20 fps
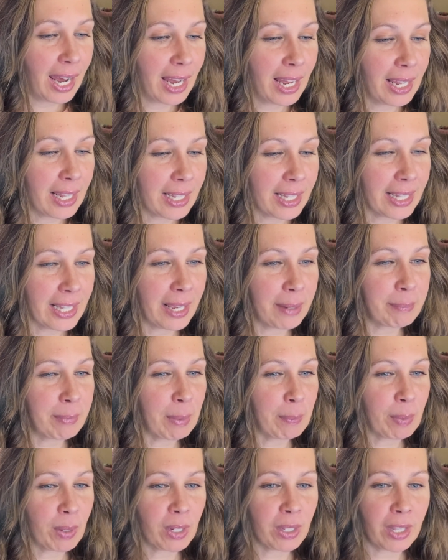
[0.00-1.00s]
Let
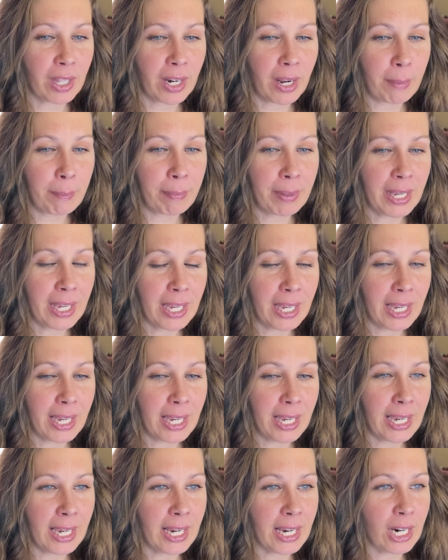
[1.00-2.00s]
me pull it up
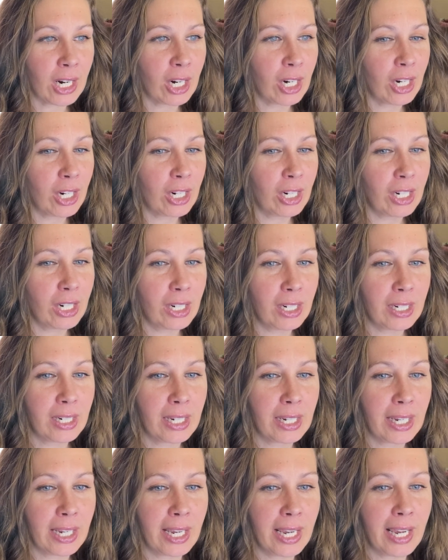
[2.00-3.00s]
here
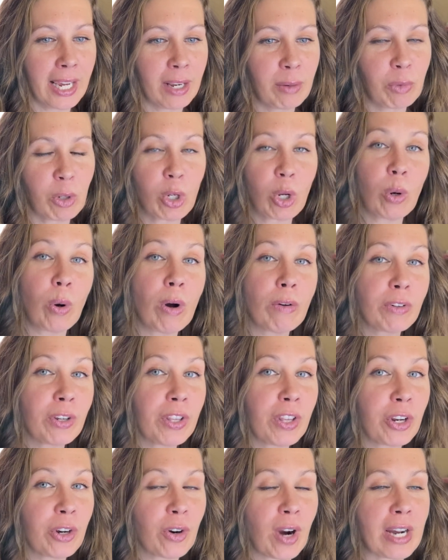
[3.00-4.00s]
and we'll go over
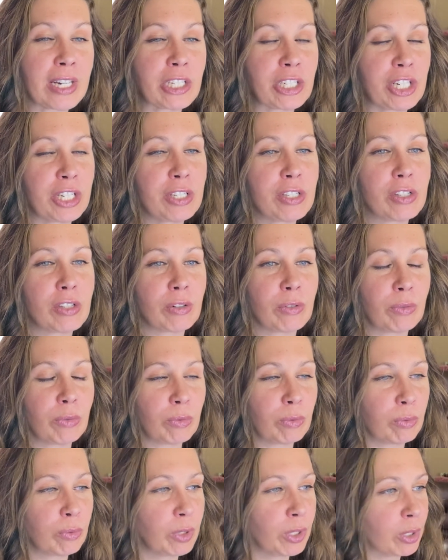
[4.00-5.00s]
the directions
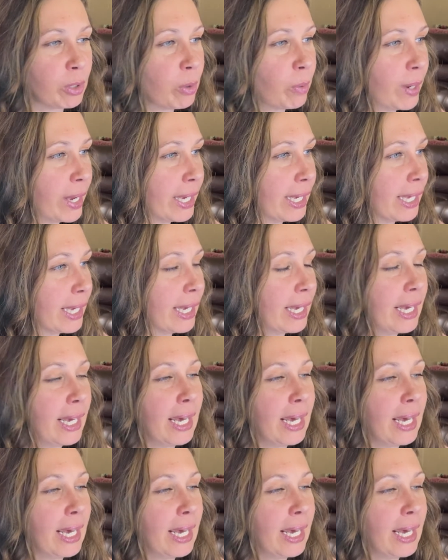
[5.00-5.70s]
real quick.